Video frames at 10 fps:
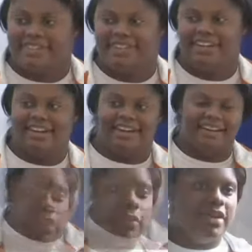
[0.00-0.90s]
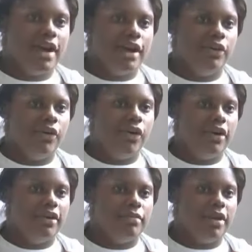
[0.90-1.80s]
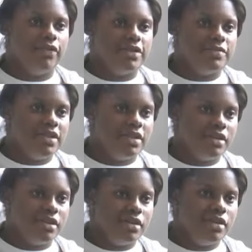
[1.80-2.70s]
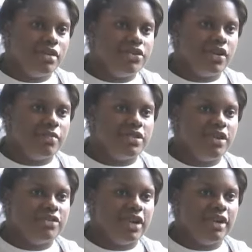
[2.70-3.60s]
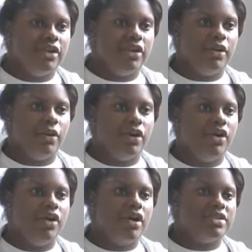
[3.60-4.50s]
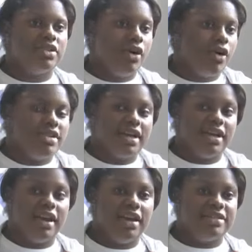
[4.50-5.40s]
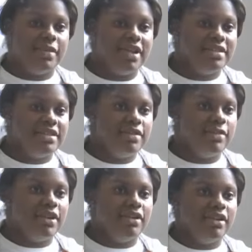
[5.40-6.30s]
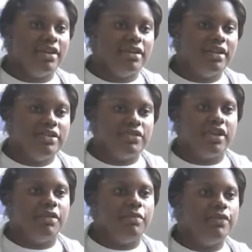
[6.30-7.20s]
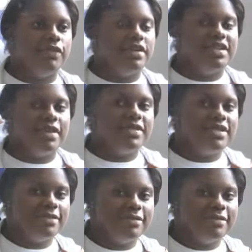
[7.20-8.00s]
you know. I know it's going to be kind of hard my freshman year, so I'm just going to try to go there and work hard as hard as I can to make the team better and try to compete for a championship.